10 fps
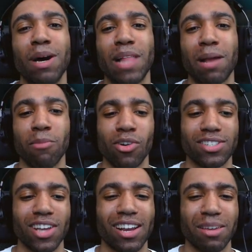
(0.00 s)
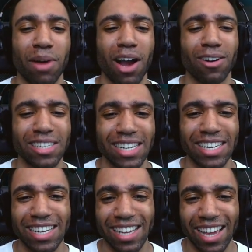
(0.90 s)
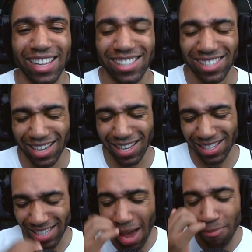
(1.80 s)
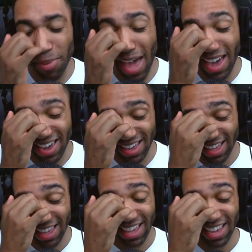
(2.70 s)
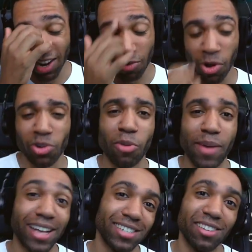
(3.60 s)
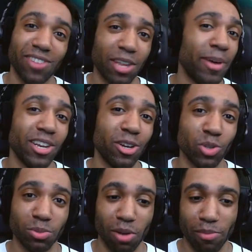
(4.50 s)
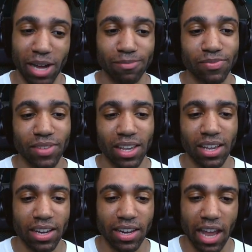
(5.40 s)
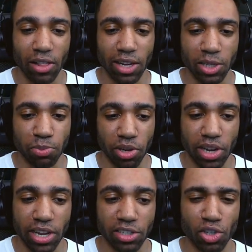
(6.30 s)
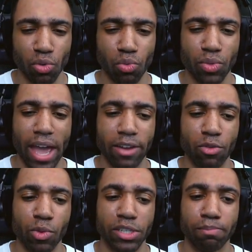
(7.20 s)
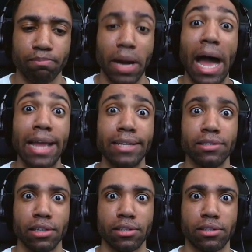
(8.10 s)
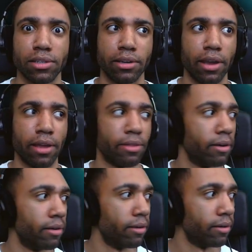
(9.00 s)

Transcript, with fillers: him up like Murasaki Bara did against Tepe in Kuroko no Basket, if anybody knows what I'm talking about. Now, let us put an end to that which binds us together.